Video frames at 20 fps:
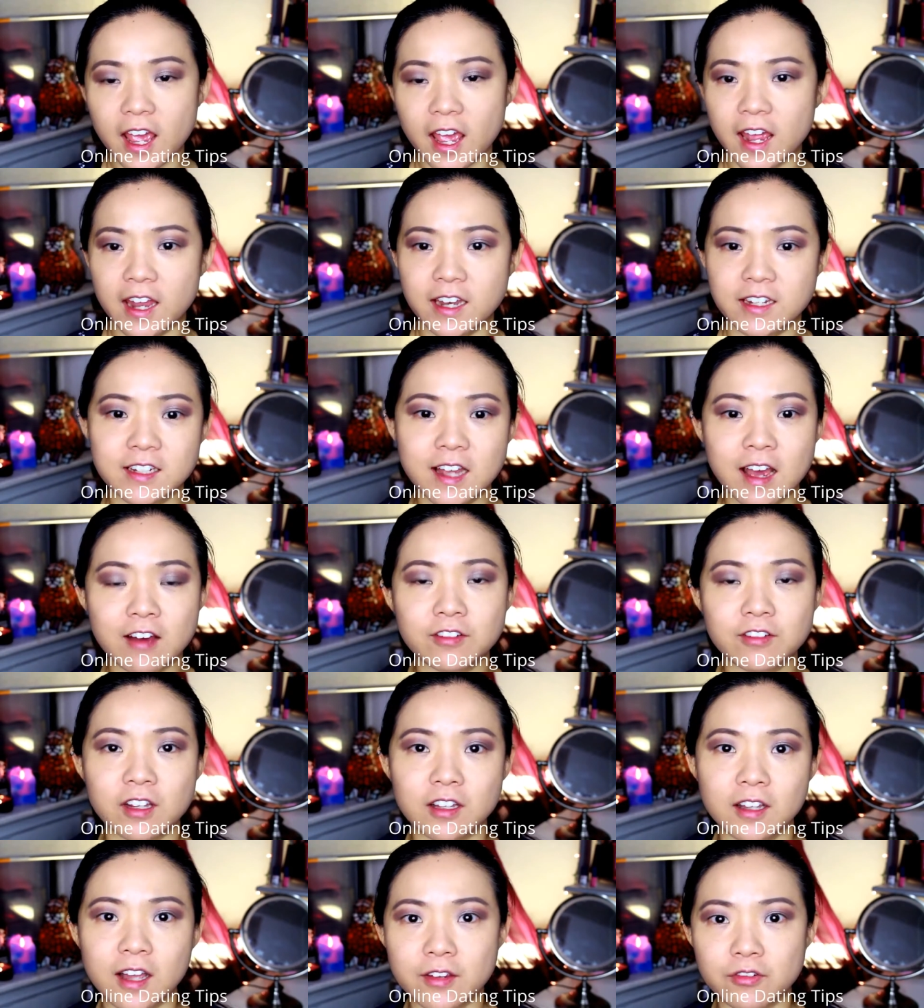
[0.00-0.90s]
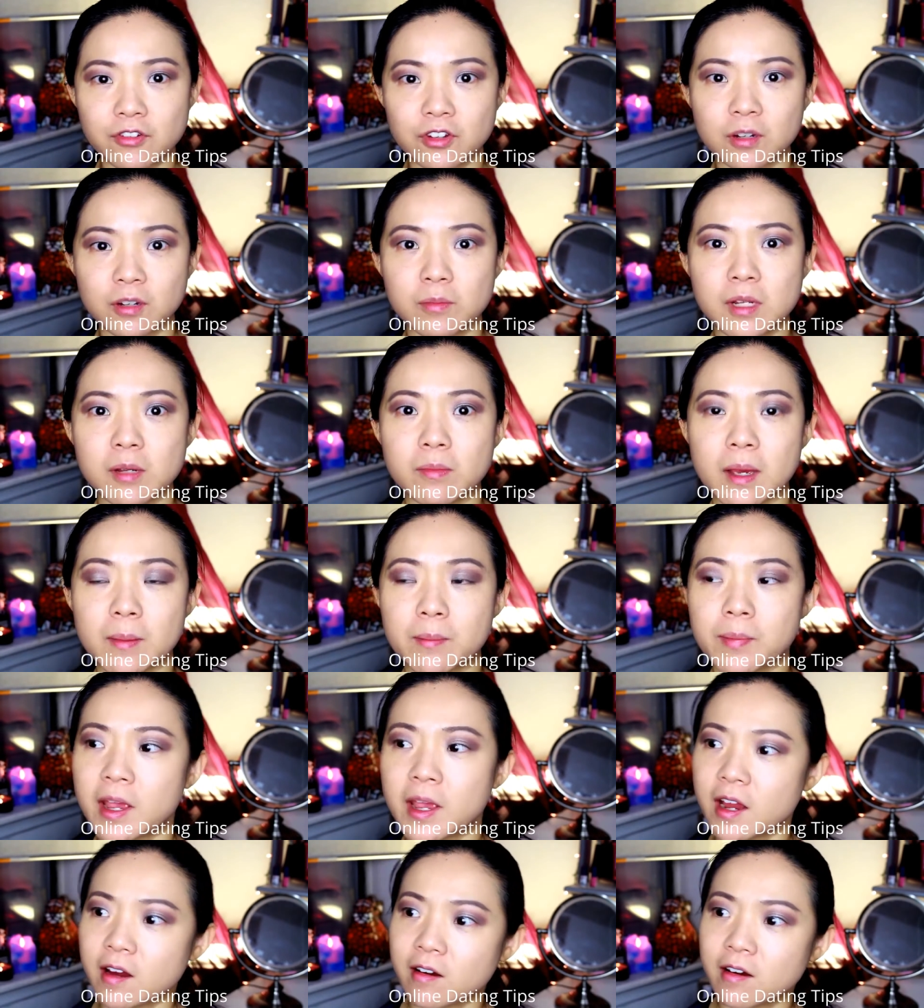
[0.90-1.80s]
and down the line you can meet my
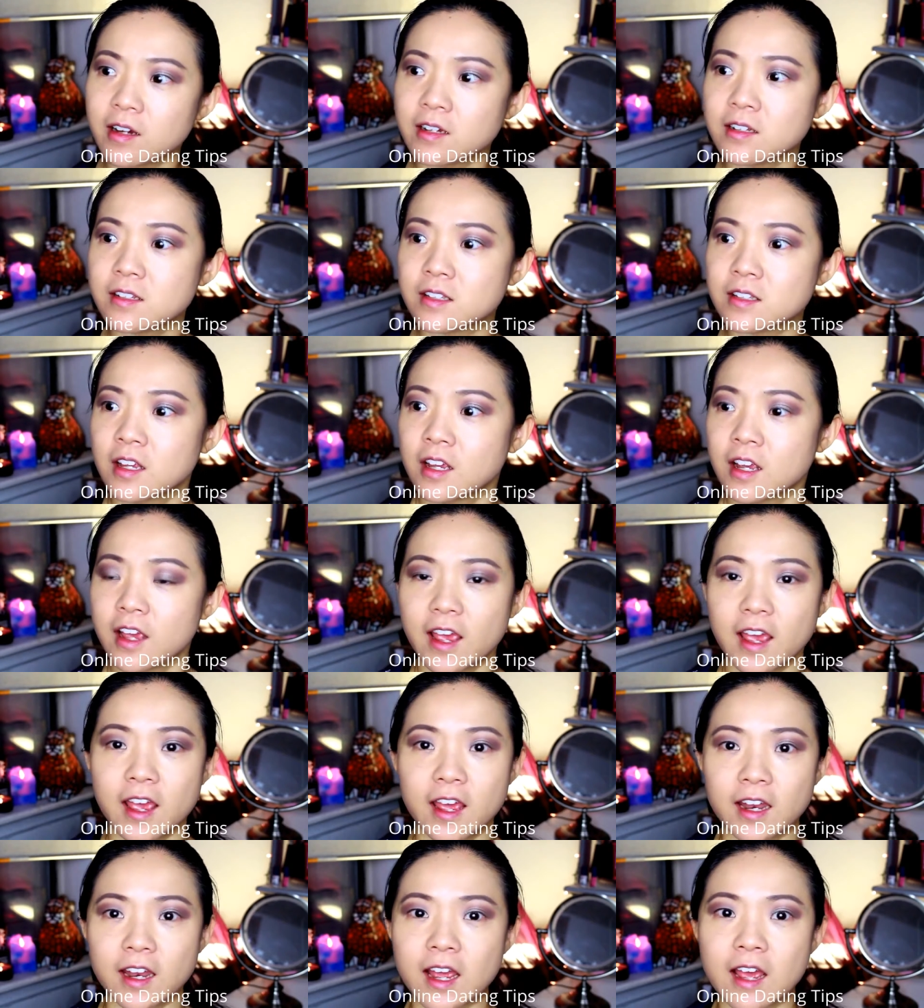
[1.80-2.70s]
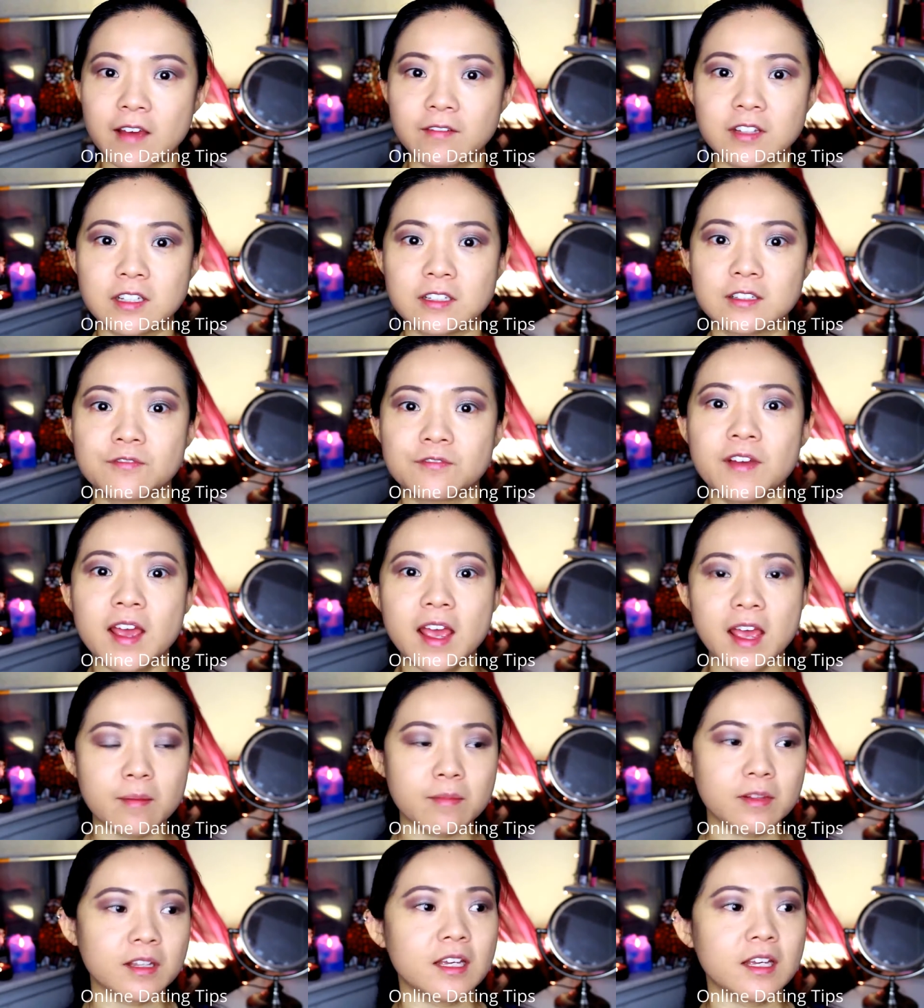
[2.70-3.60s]
parents, and I have these
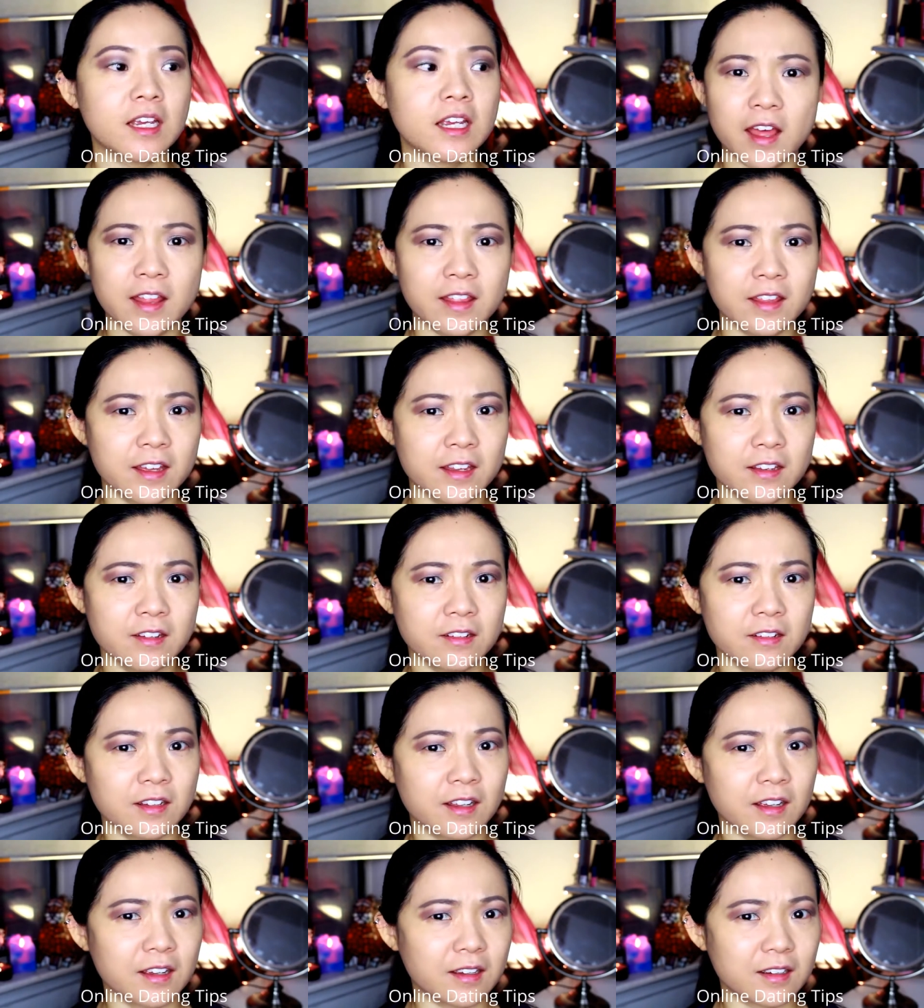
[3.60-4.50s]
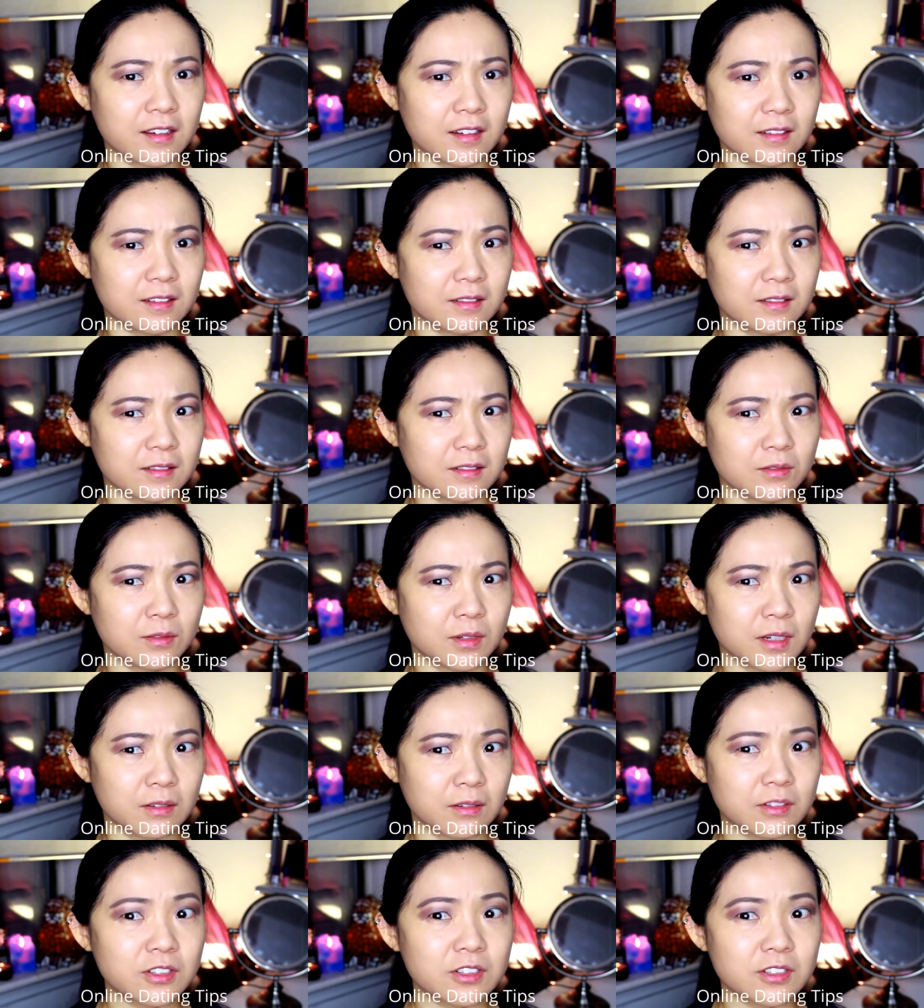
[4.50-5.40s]
family, and then you're like,
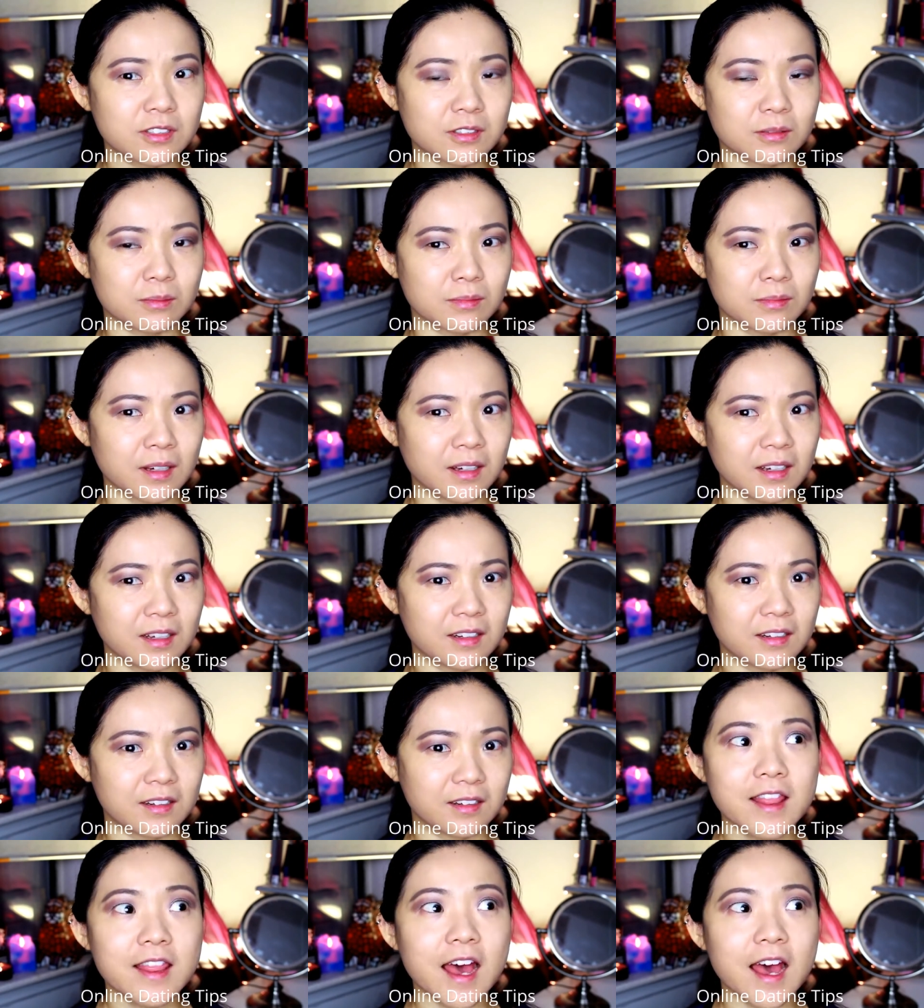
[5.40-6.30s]
wait, we just met.